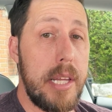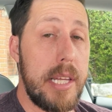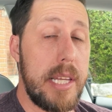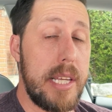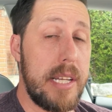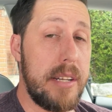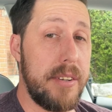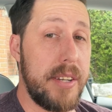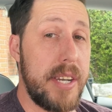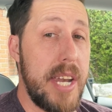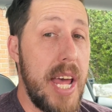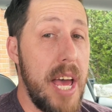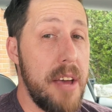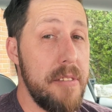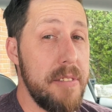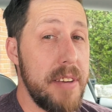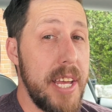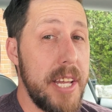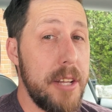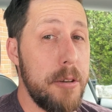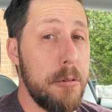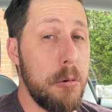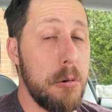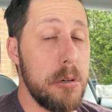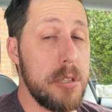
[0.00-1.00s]
It'll
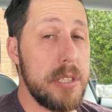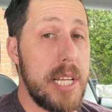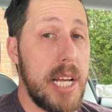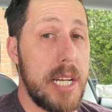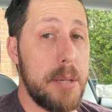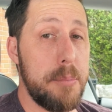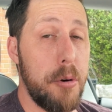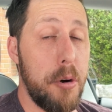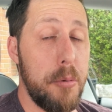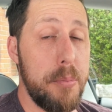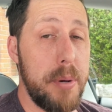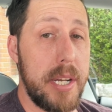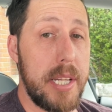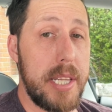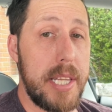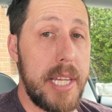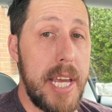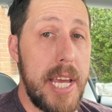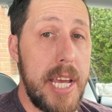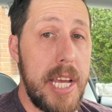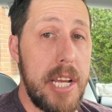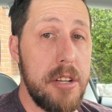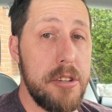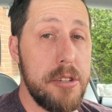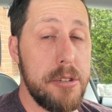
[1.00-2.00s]
navigate towards that appropriate
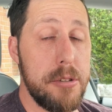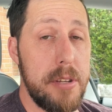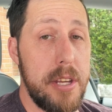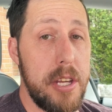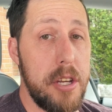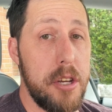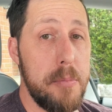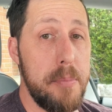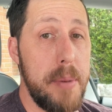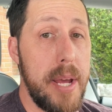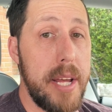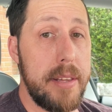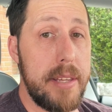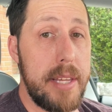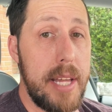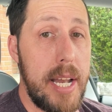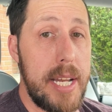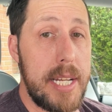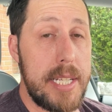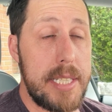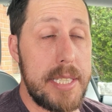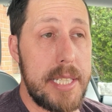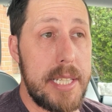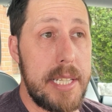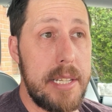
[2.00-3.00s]
lane so that you can make that
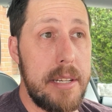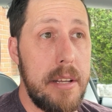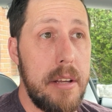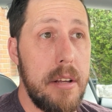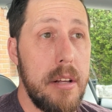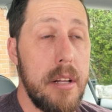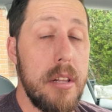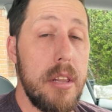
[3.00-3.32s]
exit.